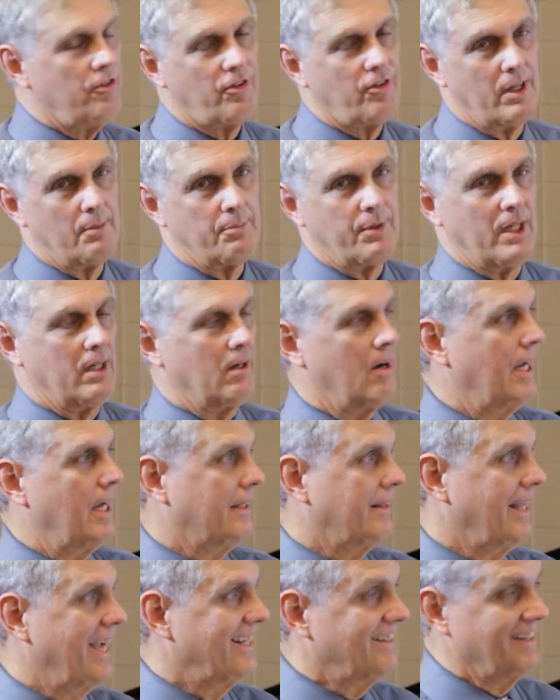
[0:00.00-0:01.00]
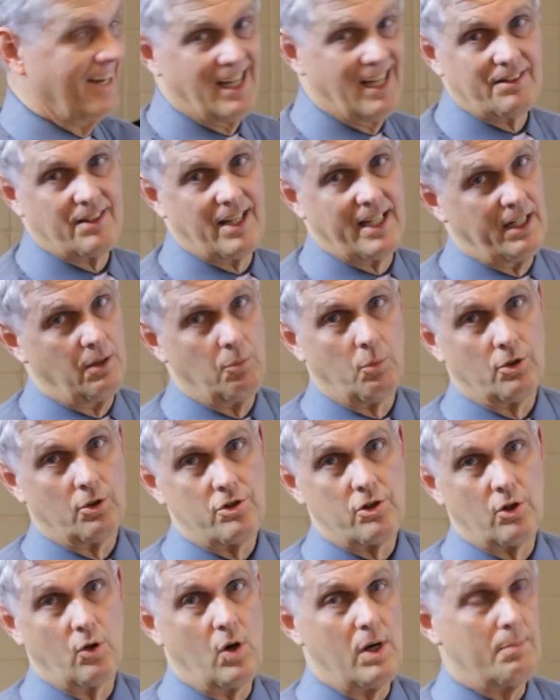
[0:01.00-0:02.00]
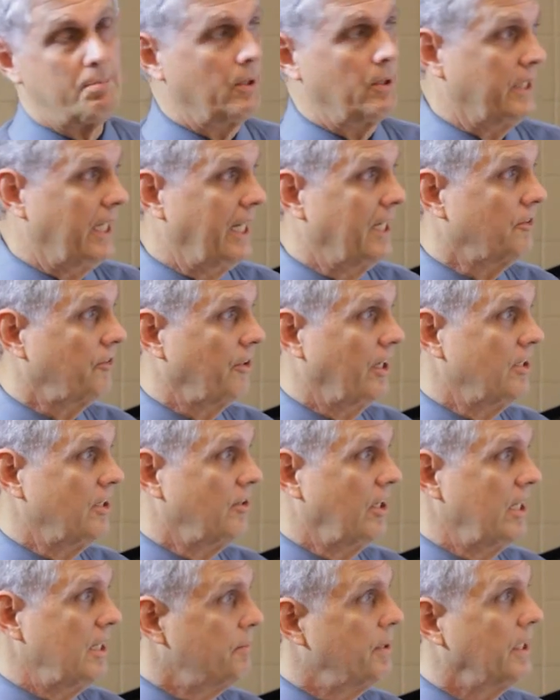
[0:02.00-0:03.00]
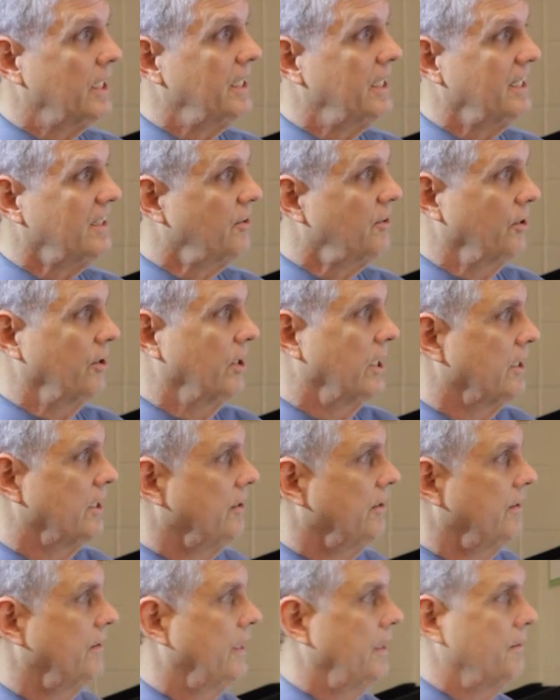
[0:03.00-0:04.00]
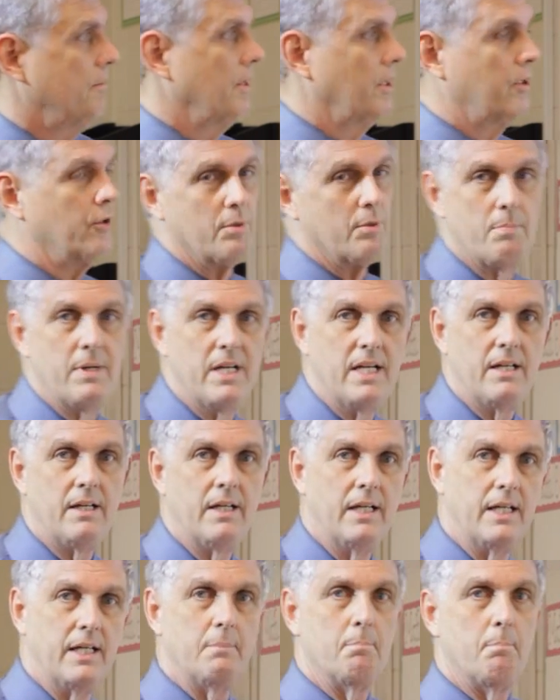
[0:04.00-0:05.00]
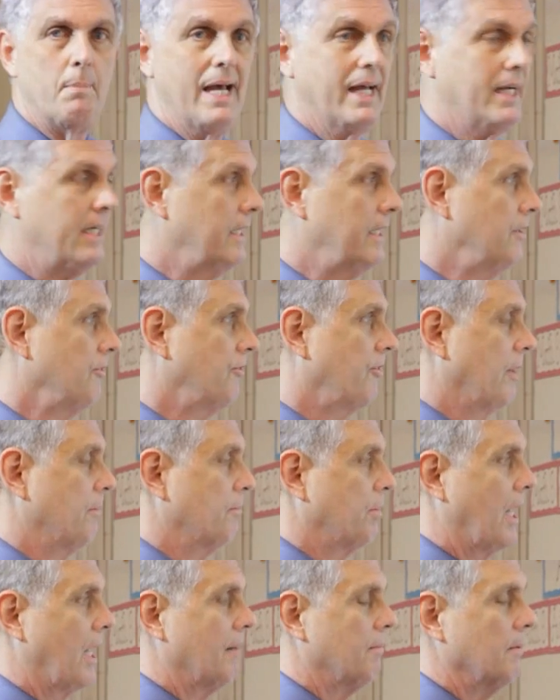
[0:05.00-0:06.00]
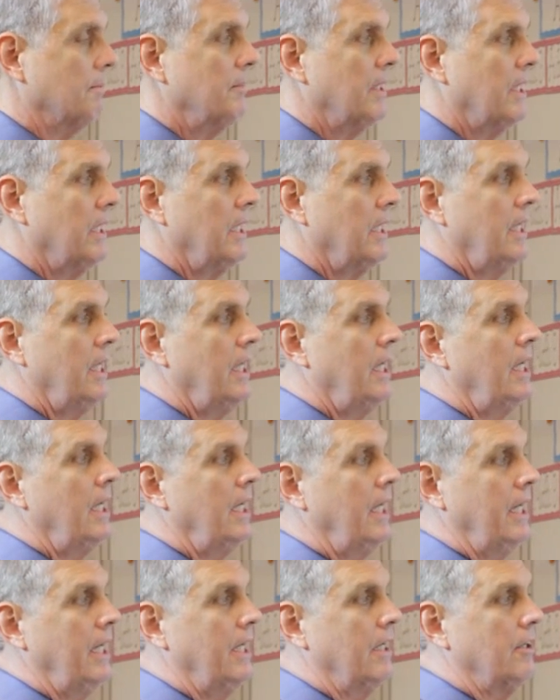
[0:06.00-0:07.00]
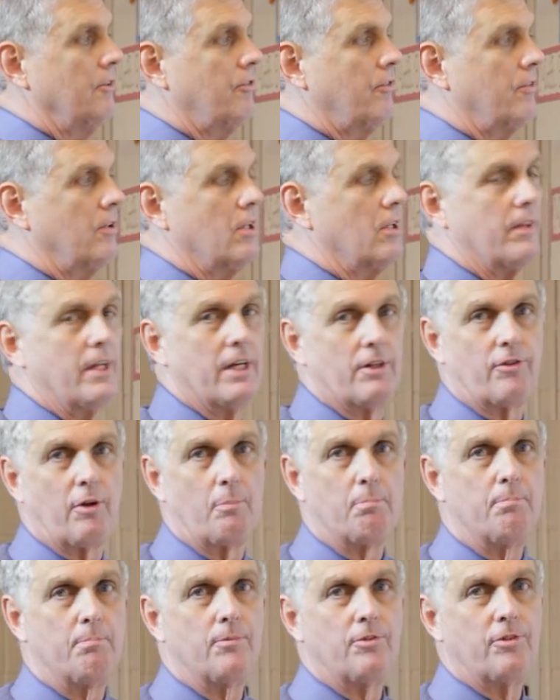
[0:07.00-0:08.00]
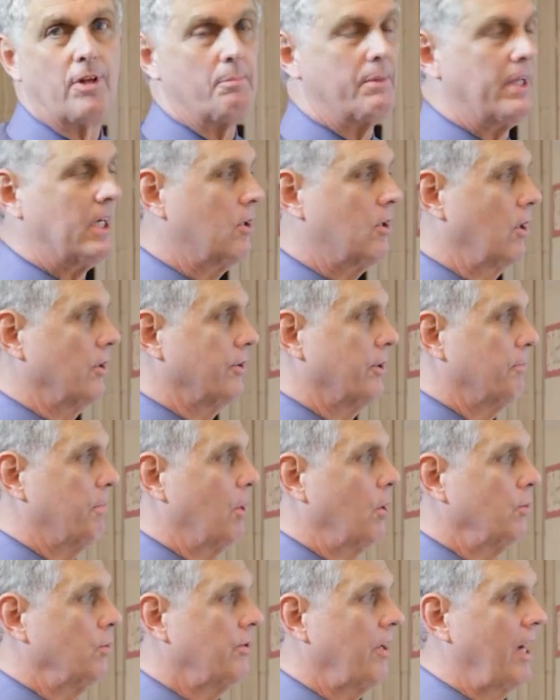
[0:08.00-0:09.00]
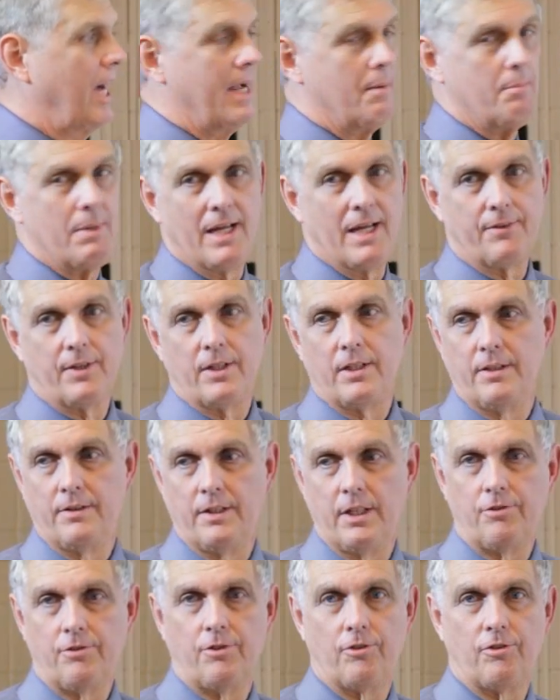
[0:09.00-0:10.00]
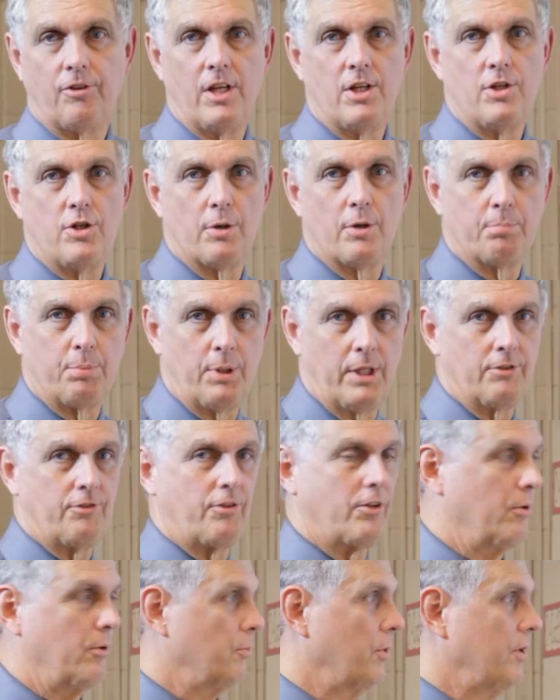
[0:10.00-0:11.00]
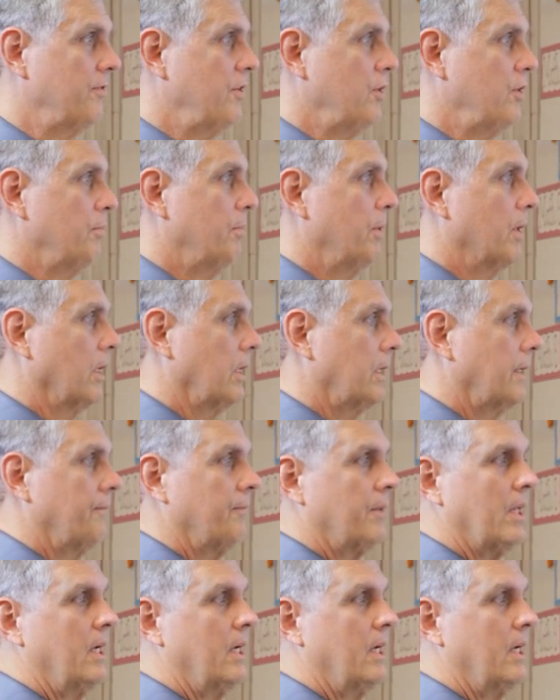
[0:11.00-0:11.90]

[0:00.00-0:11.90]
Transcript: something like that, not that it will show up on the SAT, but it could be embedded in some problem, is there's something called the bow tie method, and this is in your Princeton review book.